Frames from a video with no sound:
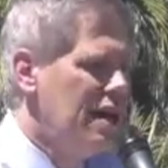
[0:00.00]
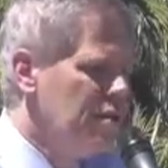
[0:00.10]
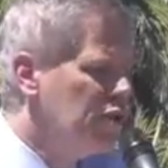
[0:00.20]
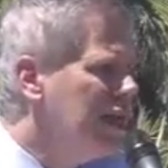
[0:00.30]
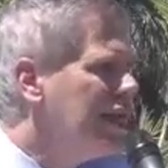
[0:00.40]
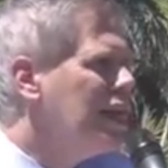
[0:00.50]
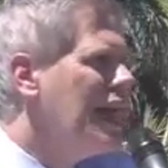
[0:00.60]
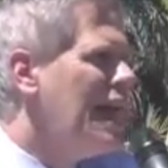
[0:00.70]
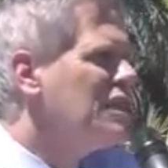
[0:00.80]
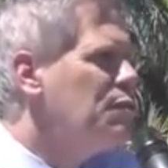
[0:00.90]
the
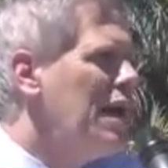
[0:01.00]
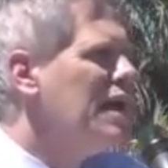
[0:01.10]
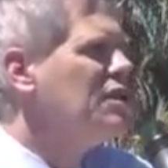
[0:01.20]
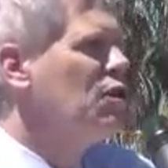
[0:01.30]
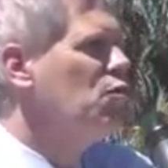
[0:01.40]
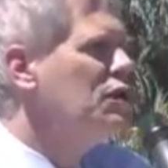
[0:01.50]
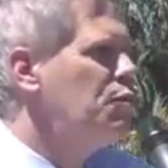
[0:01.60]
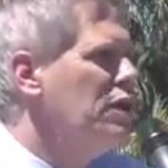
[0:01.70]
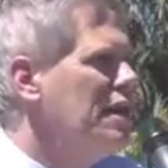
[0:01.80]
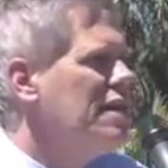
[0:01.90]
political aspects or
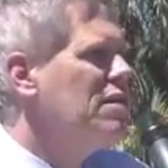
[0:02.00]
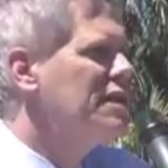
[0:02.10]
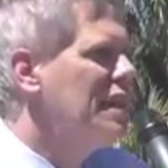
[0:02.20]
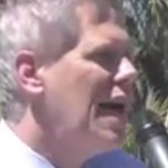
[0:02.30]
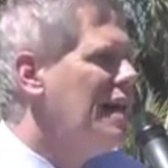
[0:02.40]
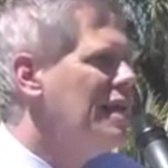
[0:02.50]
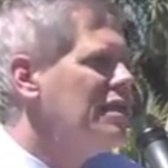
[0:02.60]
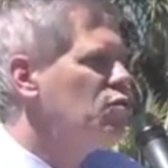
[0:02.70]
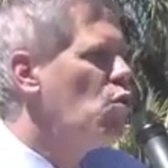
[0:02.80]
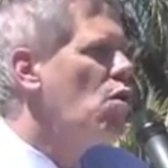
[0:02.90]
which political side of
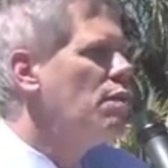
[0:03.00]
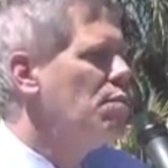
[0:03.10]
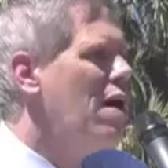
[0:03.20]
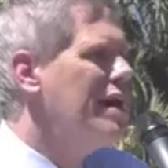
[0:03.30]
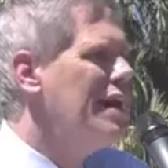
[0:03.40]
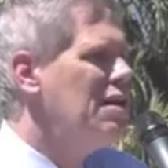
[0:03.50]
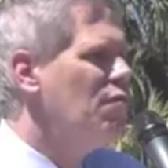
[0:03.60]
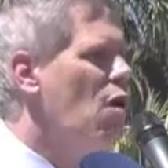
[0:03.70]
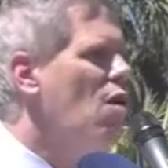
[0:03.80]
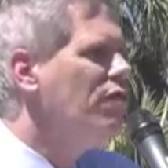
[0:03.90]
this war we want to get
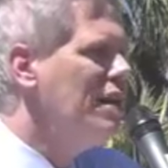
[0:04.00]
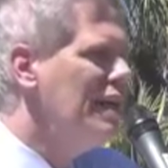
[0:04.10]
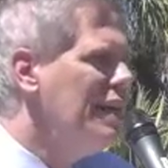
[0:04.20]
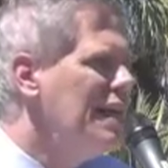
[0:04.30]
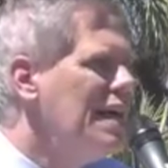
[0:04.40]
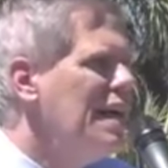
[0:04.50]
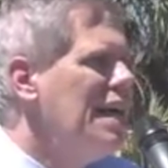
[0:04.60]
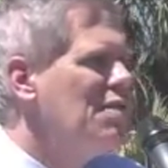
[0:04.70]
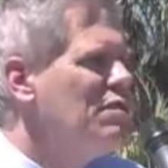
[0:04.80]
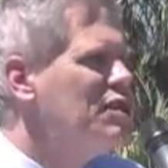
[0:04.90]
involved in.
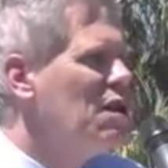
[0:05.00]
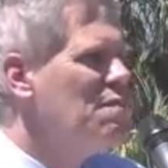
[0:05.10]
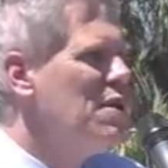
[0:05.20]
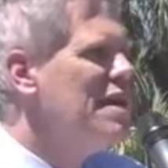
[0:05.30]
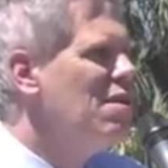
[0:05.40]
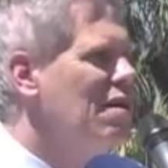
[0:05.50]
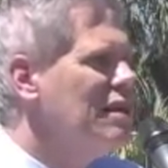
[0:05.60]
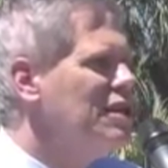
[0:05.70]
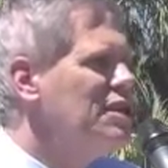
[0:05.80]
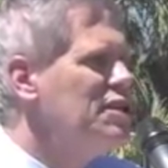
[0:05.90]
If we started making our
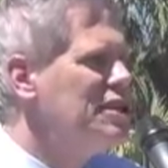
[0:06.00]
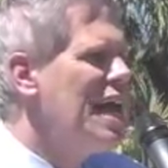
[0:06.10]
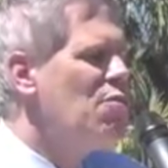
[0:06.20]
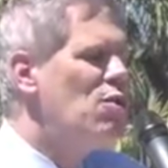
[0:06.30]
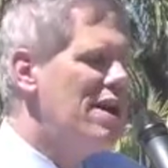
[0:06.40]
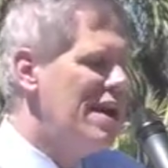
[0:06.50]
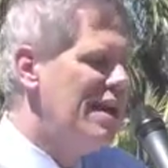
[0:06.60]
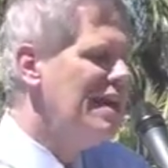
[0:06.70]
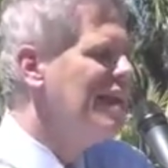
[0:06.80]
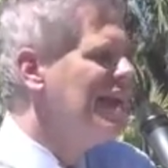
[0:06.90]
decisions that
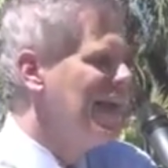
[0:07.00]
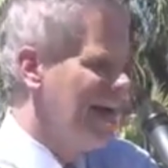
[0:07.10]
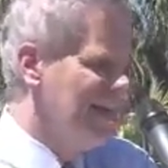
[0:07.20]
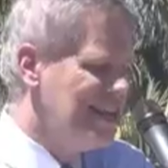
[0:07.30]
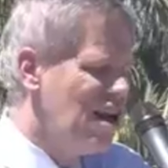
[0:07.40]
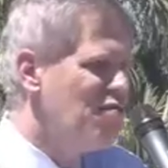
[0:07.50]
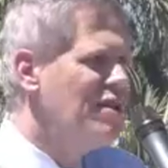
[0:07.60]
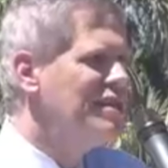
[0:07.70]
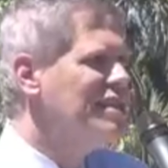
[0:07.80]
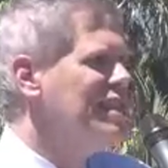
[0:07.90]
way, I think
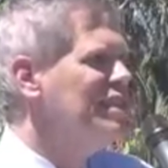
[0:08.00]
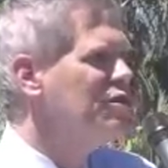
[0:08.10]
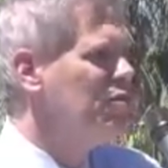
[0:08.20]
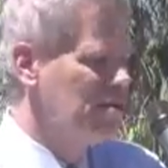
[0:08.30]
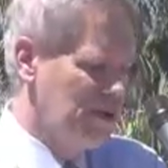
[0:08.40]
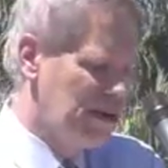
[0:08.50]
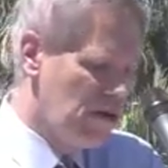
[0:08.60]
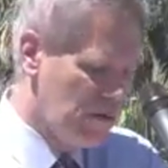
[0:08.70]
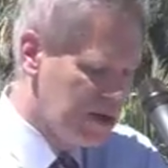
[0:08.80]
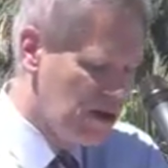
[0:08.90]
governance in the district would
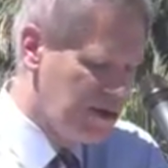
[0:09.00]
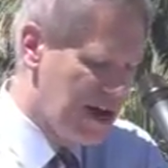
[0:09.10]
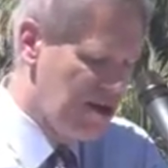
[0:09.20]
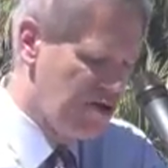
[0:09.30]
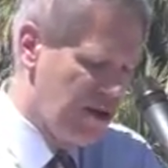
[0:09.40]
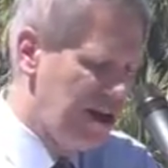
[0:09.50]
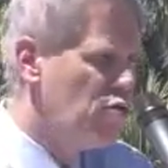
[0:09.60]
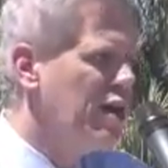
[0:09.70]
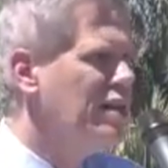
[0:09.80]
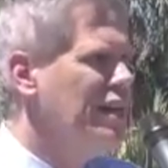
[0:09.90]
go down the drain
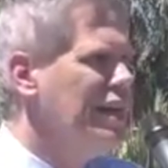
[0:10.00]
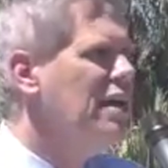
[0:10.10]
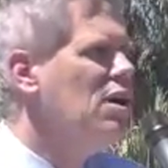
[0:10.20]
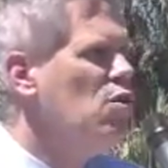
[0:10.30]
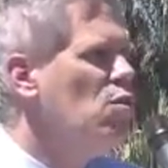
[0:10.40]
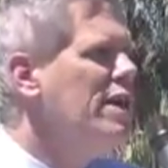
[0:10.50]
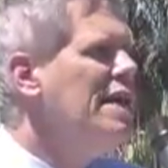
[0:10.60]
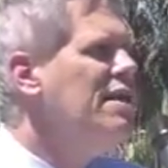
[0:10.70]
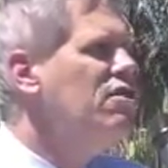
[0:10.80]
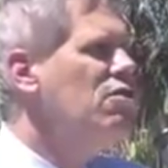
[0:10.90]
quickly. We
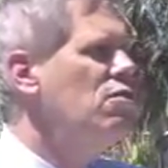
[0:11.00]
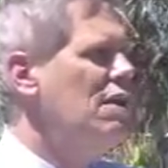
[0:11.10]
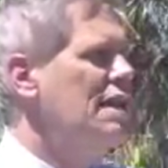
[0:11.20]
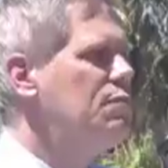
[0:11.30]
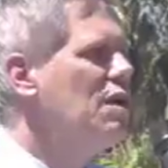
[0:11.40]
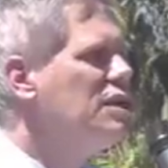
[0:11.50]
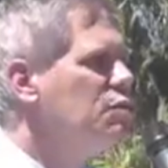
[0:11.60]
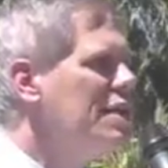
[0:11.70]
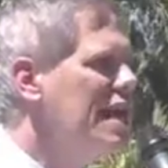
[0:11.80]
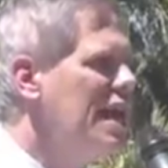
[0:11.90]
need to, as much
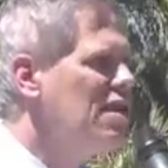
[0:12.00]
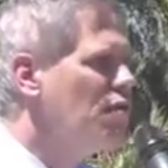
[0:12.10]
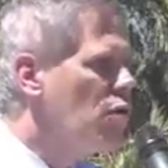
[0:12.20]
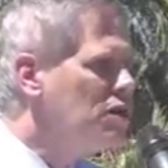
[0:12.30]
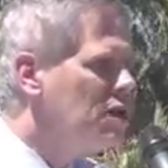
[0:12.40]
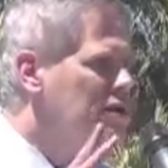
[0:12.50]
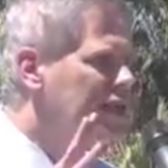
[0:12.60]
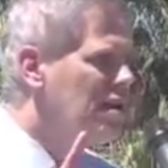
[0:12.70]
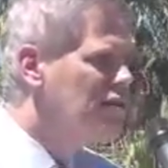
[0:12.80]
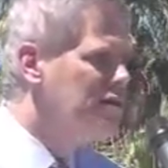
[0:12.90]
as we can, divorce
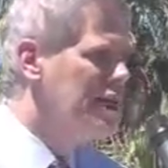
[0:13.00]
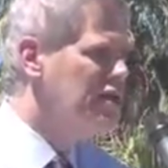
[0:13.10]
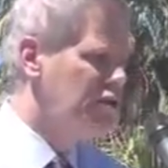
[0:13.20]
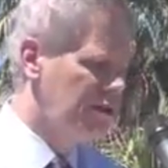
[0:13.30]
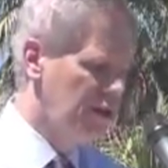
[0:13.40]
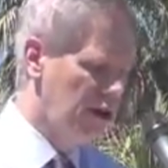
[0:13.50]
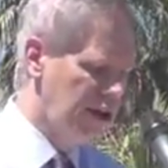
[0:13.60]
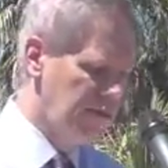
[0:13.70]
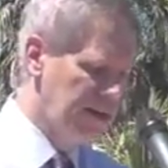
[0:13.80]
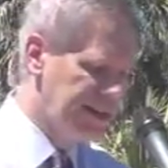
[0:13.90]
ourselves from the external
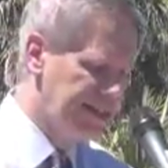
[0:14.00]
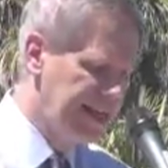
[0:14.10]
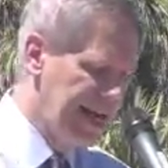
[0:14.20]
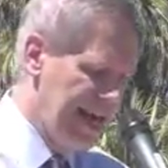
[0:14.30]
arguments